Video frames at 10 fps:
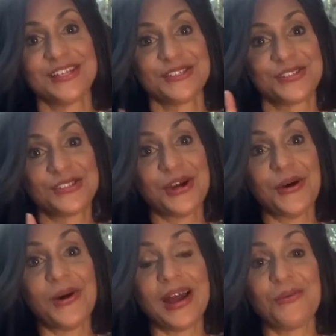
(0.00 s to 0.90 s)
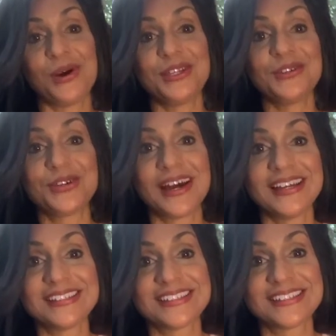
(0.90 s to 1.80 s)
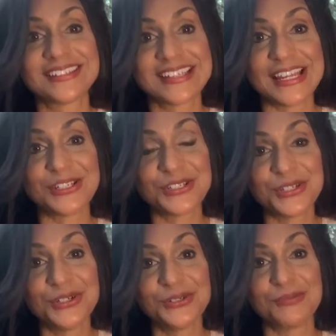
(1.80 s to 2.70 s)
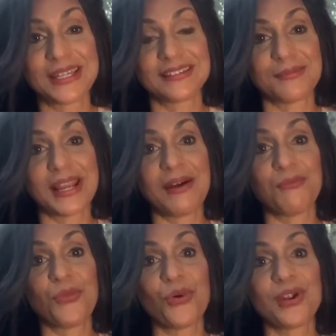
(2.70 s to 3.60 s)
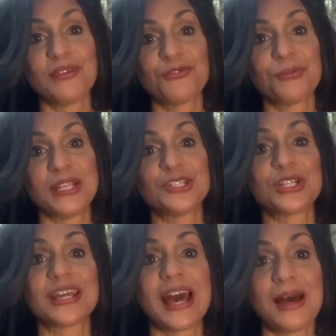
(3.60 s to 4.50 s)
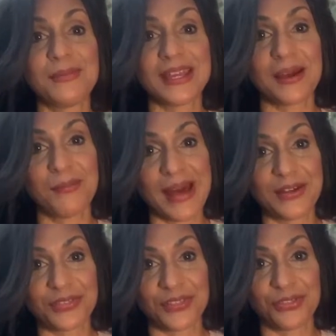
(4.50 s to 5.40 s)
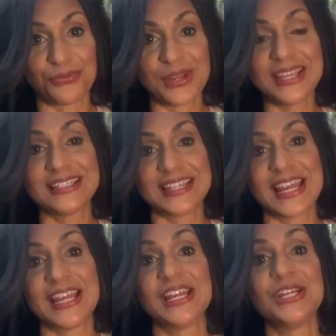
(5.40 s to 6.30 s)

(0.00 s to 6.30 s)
So I want you guys to stay tuned because I'm going to have more information coming about the 3-day